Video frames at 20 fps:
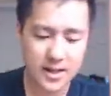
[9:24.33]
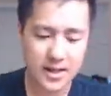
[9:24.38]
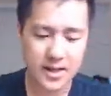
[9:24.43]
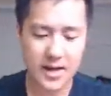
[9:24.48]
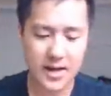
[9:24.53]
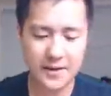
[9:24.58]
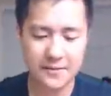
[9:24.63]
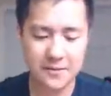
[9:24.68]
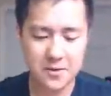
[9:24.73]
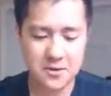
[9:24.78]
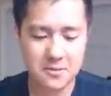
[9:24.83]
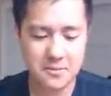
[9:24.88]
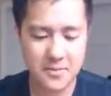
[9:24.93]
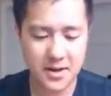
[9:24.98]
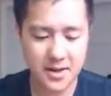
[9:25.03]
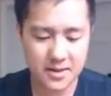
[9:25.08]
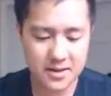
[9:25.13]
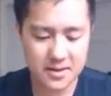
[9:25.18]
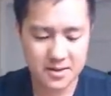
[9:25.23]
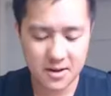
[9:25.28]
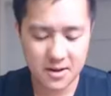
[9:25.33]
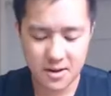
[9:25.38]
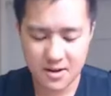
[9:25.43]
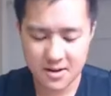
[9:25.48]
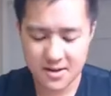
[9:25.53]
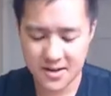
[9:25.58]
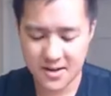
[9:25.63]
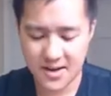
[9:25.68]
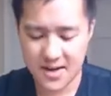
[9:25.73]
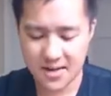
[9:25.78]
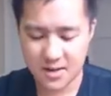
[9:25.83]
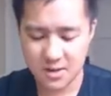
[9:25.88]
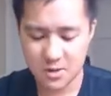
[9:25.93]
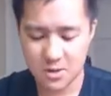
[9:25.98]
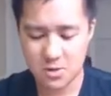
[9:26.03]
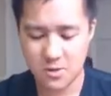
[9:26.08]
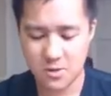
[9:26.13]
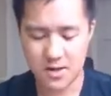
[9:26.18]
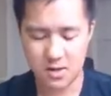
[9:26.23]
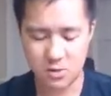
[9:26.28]
I have to admit, this card did not
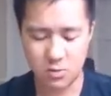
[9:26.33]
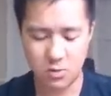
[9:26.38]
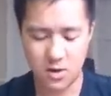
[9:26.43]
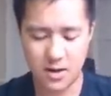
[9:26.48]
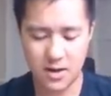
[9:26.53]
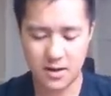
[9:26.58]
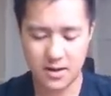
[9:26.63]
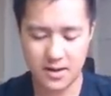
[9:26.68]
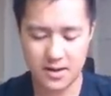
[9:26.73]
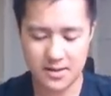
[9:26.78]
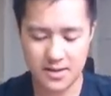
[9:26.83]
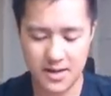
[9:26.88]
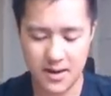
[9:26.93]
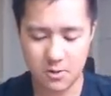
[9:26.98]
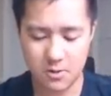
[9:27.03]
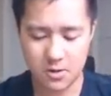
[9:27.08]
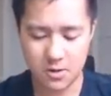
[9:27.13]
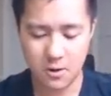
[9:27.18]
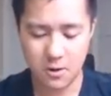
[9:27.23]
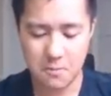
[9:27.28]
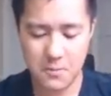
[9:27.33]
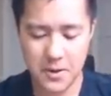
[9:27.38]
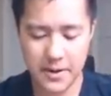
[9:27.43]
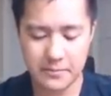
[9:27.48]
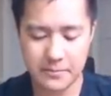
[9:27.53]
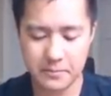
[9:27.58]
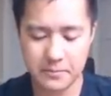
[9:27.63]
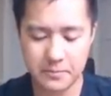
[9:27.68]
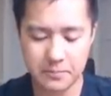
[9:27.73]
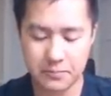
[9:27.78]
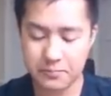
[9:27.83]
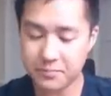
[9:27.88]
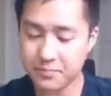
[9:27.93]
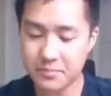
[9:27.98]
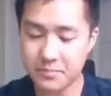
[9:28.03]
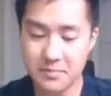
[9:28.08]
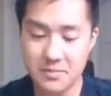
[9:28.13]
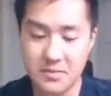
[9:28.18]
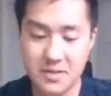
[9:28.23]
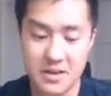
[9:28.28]
do as well as I was hoping.
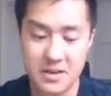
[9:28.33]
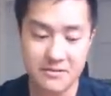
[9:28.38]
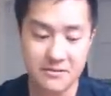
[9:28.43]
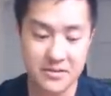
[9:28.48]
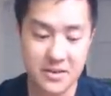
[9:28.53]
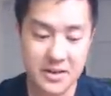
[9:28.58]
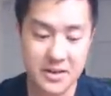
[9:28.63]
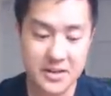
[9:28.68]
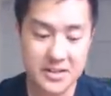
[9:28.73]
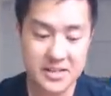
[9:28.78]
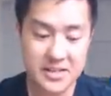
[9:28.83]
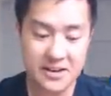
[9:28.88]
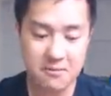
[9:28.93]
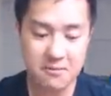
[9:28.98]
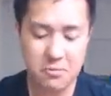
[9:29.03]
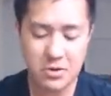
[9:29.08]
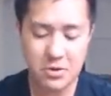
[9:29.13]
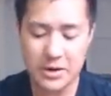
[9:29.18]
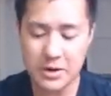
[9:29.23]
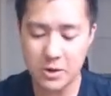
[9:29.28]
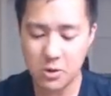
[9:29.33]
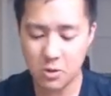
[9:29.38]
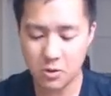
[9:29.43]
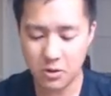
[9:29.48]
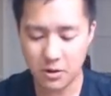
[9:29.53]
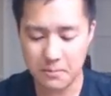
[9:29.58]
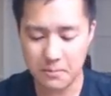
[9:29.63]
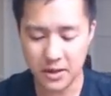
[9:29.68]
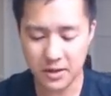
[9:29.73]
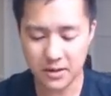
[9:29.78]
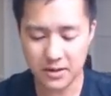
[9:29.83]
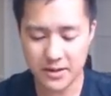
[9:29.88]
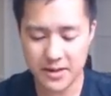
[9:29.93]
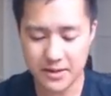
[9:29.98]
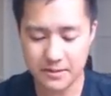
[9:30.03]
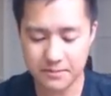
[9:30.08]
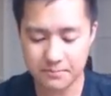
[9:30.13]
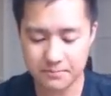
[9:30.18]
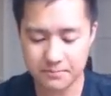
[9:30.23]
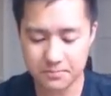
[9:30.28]
I feel like it does have a pretty cool
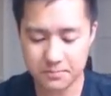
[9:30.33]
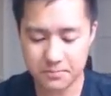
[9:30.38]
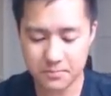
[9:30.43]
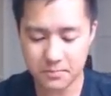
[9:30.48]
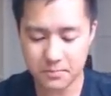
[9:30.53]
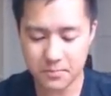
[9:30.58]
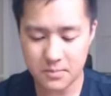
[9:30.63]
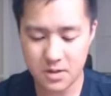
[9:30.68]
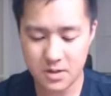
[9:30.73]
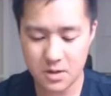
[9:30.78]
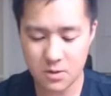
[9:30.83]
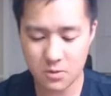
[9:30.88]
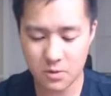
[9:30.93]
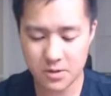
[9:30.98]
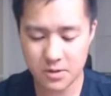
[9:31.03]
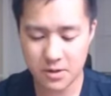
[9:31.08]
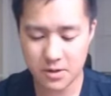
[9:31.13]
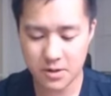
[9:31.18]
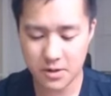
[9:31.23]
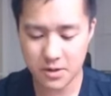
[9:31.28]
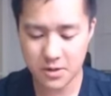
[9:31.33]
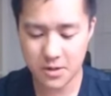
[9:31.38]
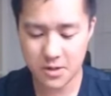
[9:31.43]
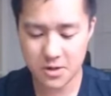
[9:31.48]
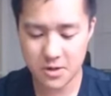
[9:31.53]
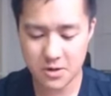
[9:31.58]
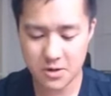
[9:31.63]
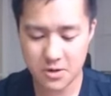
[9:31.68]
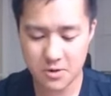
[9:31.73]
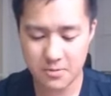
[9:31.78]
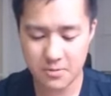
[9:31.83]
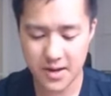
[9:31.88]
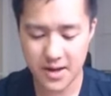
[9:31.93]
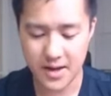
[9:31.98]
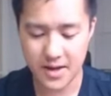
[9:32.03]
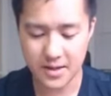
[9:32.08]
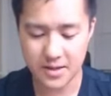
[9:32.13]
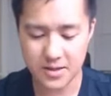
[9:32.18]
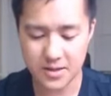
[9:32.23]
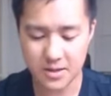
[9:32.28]
ability. Once in your turn, you
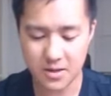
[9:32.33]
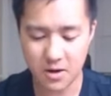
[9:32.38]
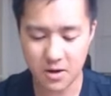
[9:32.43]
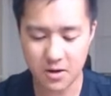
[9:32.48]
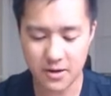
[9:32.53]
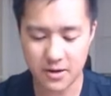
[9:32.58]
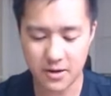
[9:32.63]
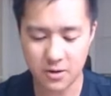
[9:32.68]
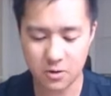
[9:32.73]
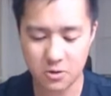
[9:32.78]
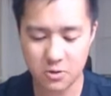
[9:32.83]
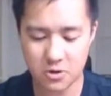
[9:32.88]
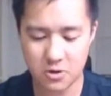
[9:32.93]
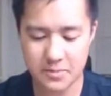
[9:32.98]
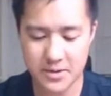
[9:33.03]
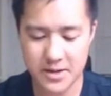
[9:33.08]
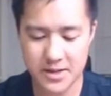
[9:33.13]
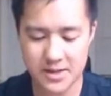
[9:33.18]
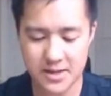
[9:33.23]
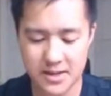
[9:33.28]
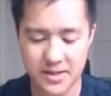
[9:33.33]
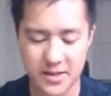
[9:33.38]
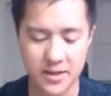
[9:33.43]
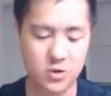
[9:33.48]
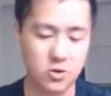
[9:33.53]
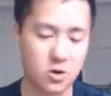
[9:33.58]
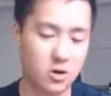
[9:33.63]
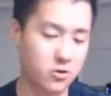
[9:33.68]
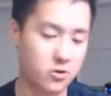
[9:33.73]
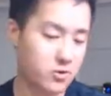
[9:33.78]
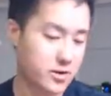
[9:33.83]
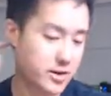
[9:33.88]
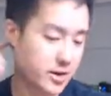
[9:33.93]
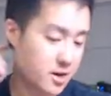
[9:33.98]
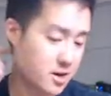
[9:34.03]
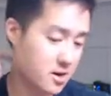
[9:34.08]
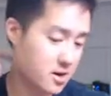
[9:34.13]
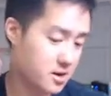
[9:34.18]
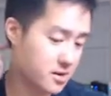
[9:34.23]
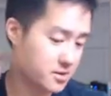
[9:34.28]
may discard an Ultra Beast and then draw three
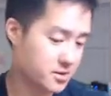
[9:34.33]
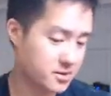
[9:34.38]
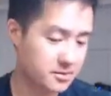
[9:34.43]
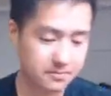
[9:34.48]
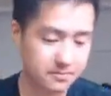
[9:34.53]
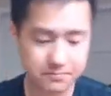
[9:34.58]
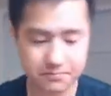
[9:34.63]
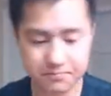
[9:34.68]
cards.